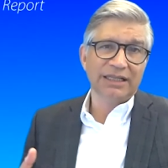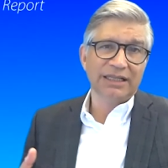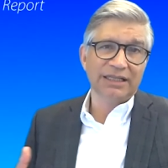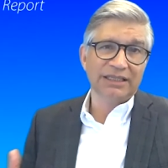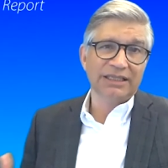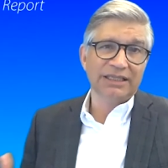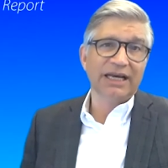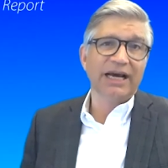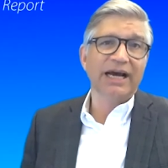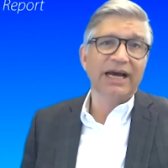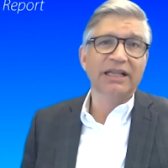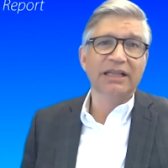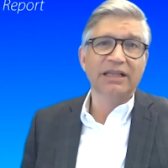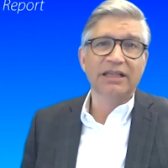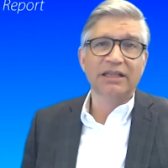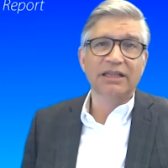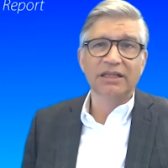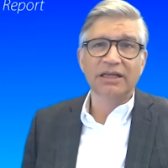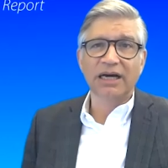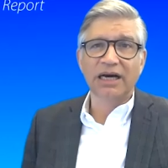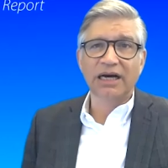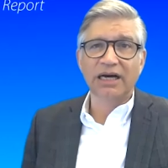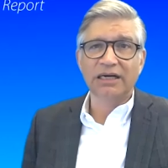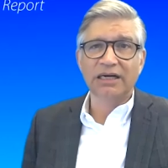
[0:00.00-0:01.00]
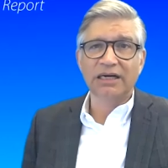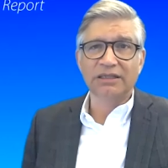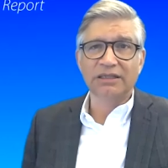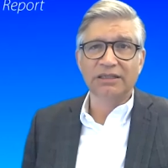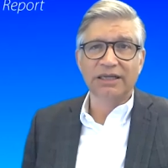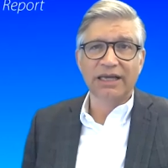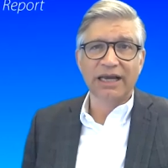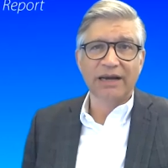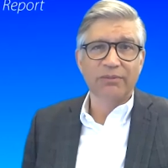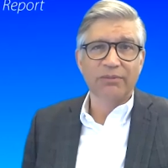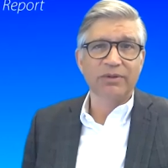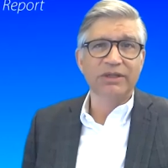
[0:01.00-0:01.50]
death,
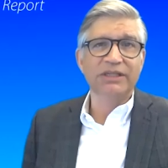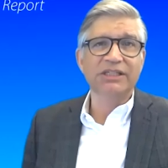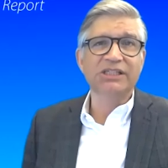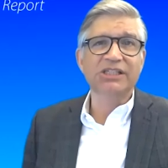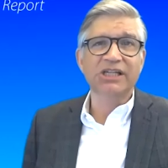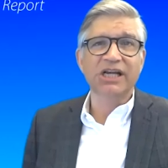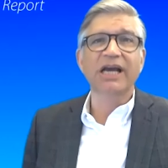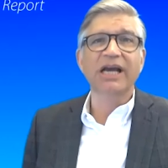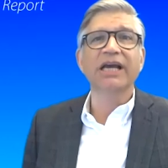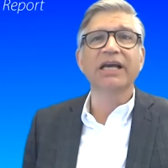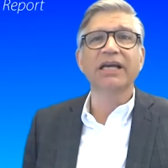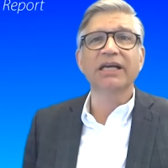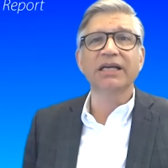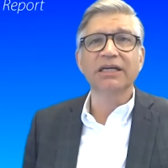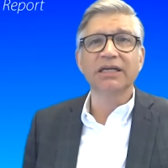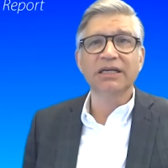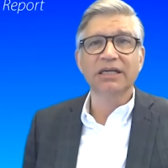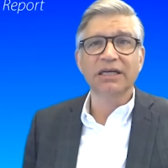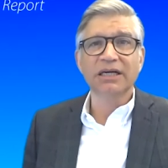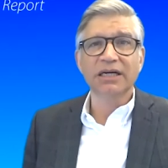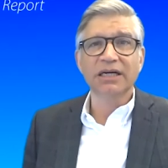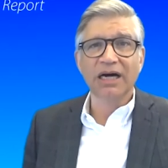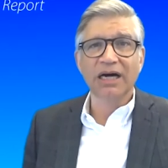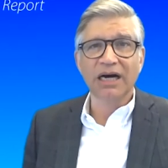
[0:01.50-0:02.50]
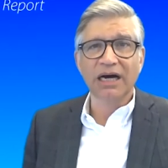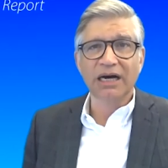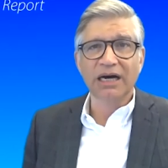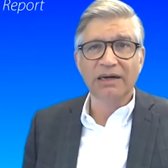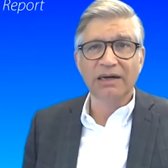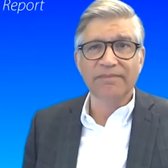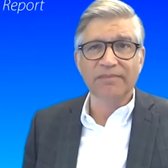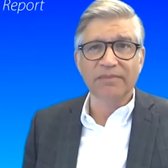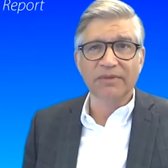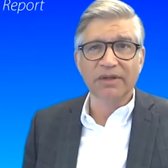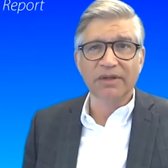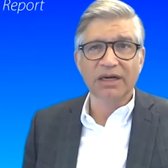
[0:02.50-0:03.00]
can we say,
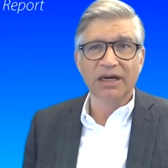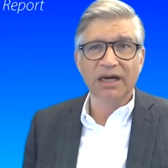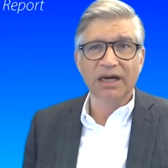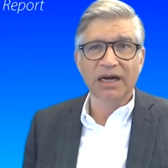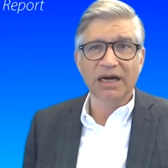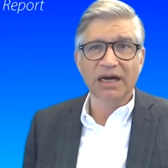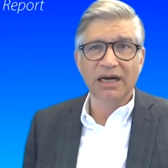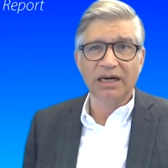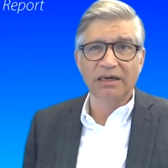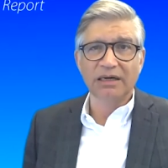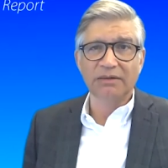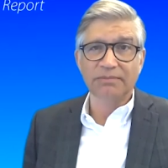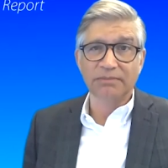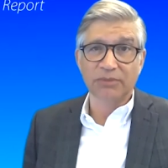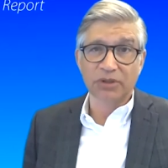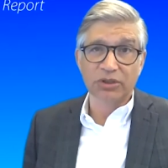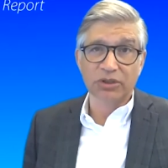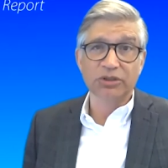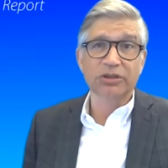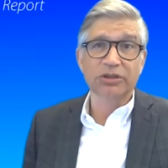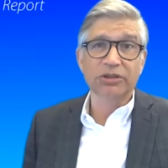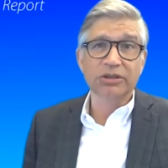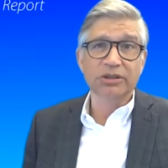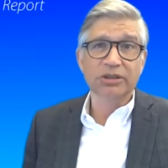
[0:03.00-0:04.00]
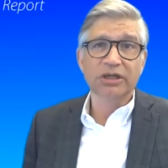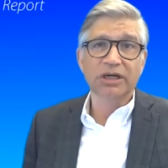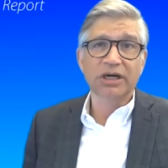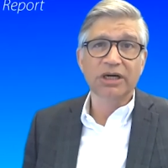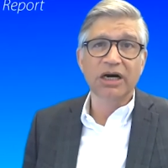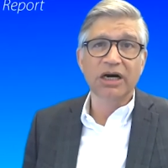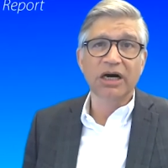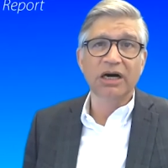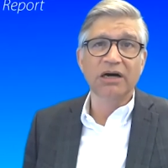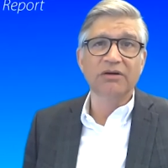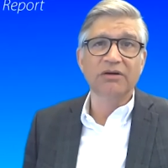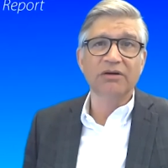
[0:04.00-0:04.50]
murder
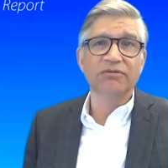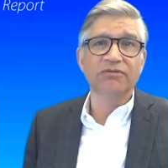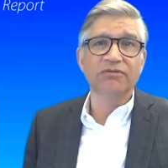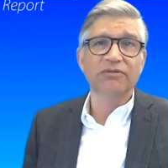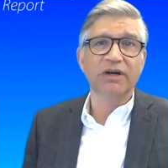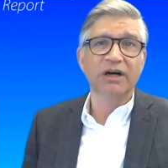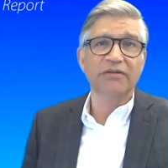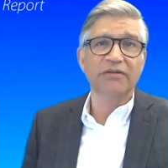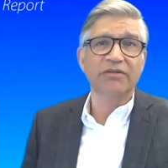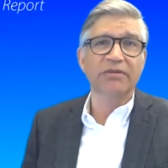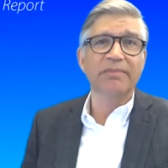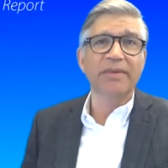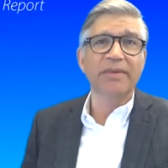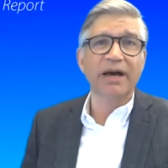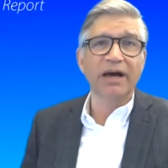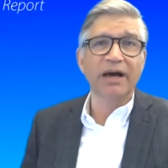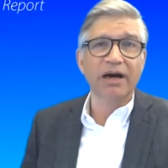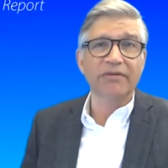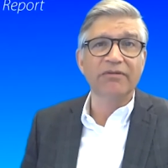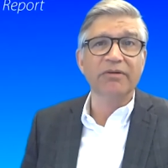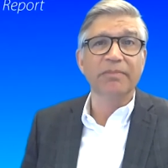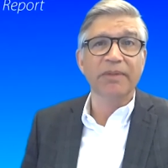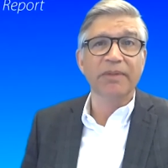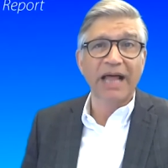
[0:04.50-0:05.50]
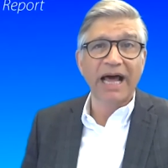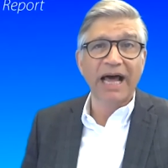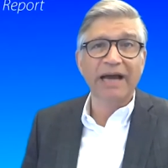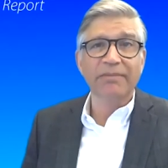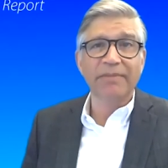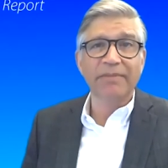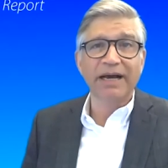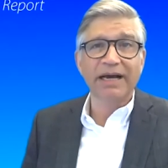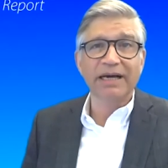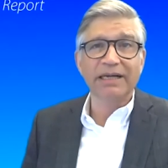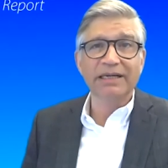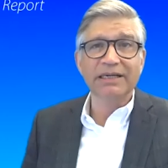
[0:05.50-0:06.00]
of a black
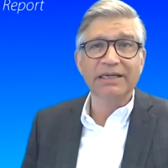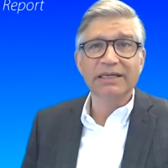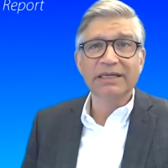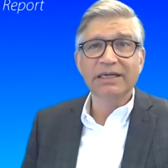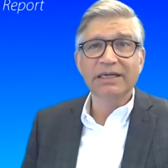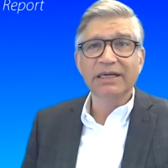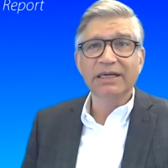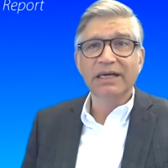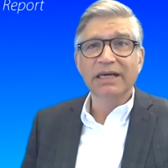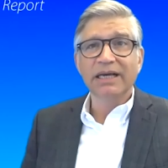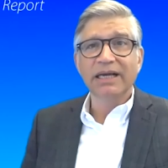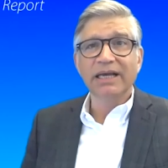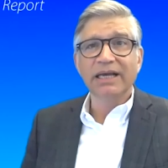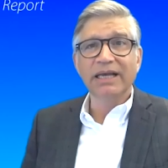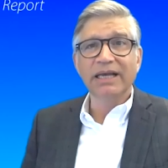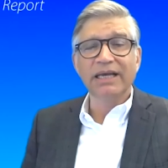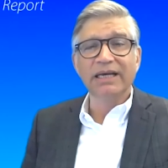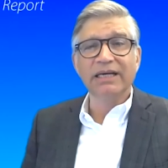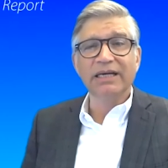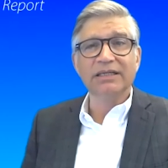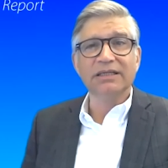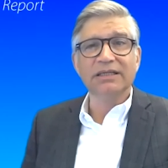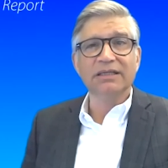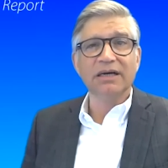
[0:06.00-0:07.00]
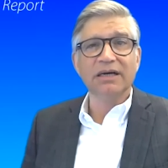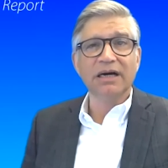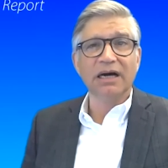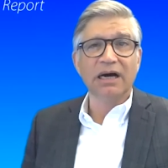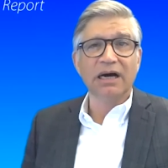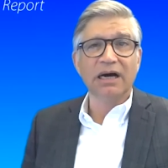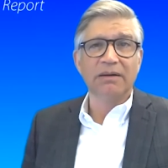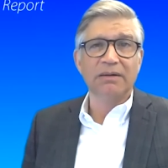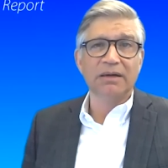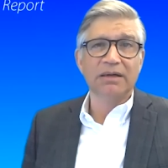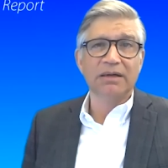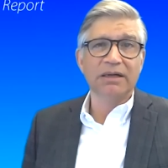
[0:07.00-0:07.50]
man in
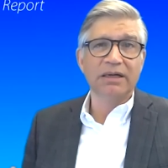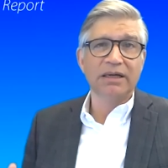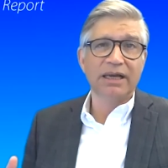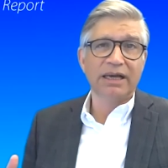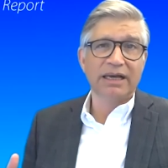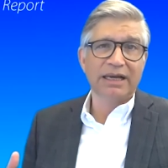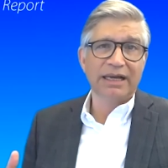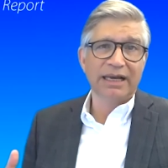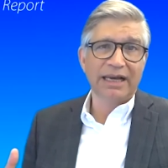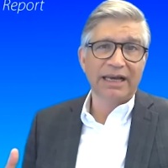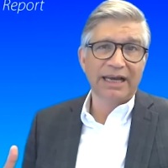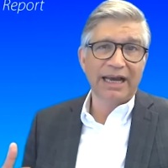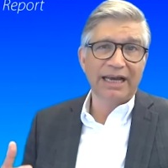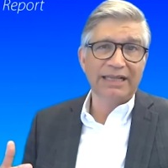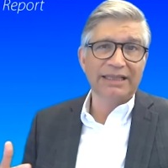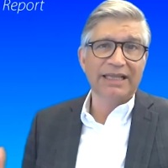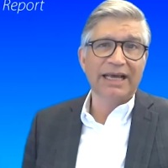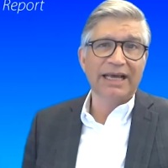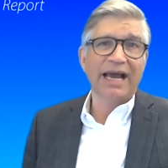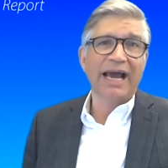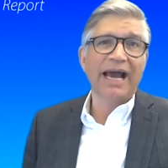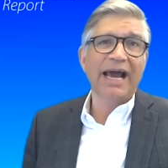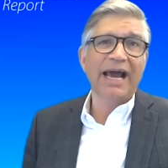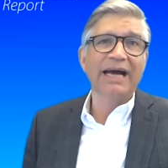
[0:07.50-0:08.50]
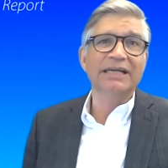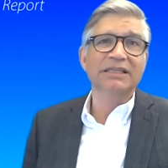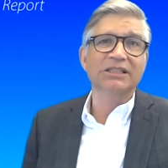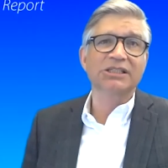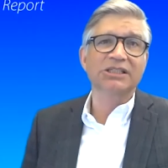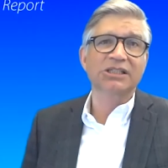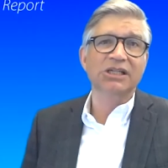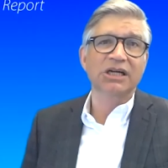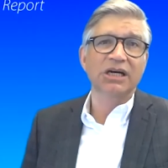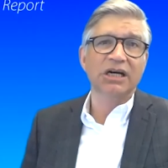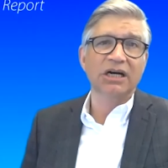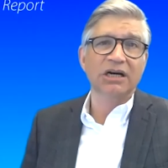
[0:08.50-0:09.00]
at the
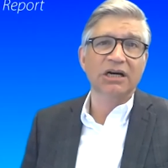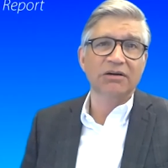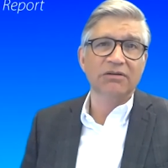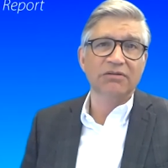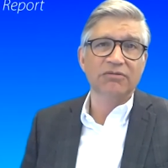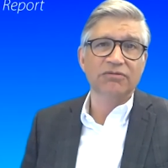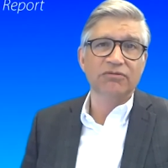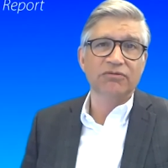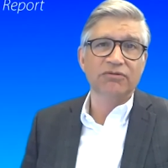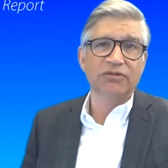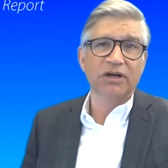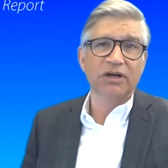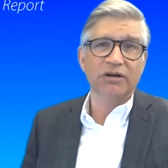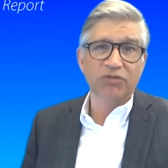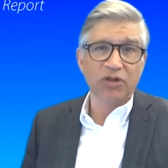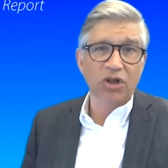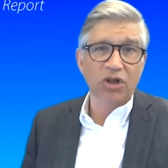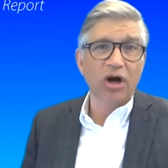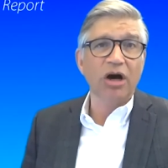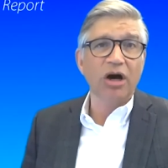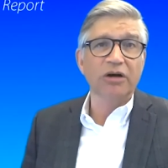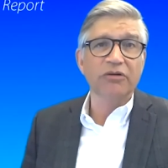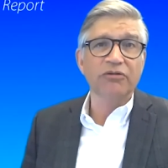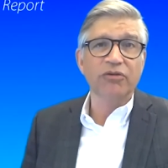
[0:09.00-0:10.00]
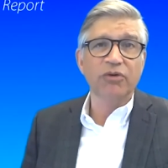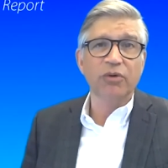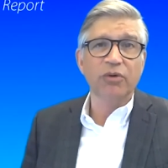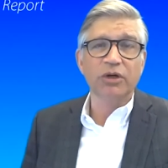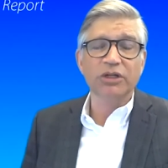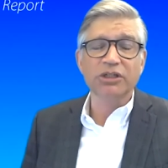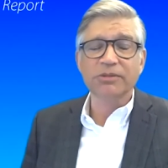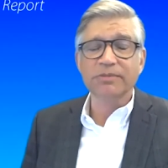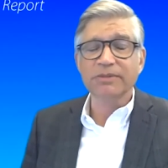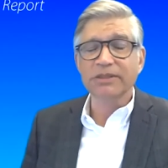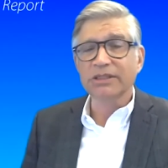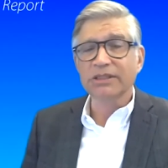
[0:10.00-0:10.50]
hands of law
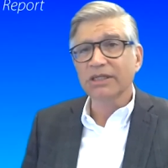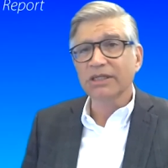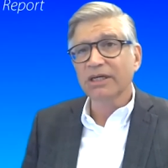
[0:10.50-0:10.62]
enforcement,